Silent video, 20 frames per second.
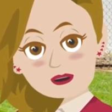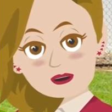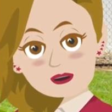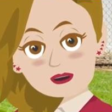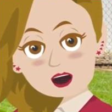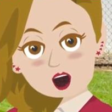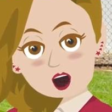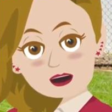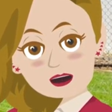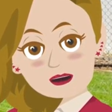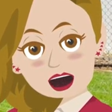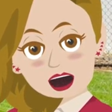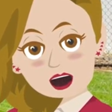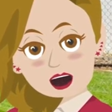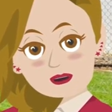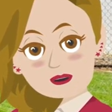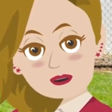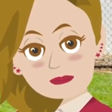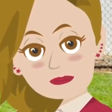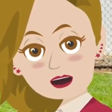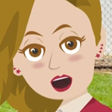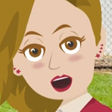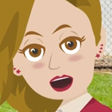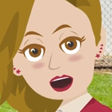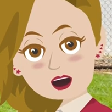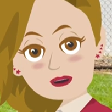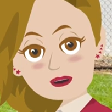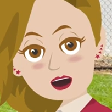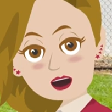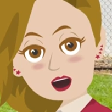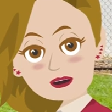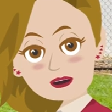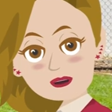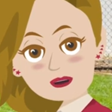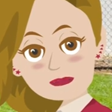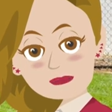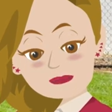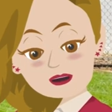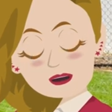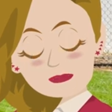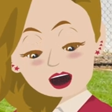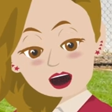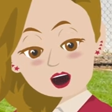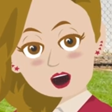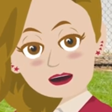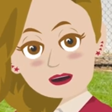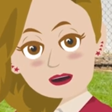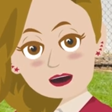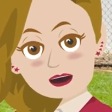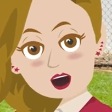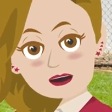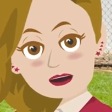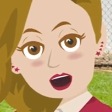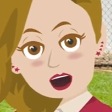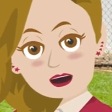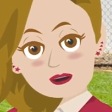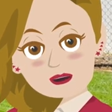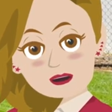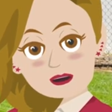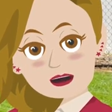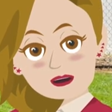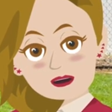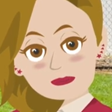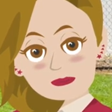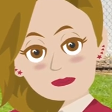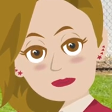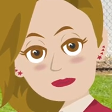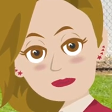It is your creation that you have given birth to.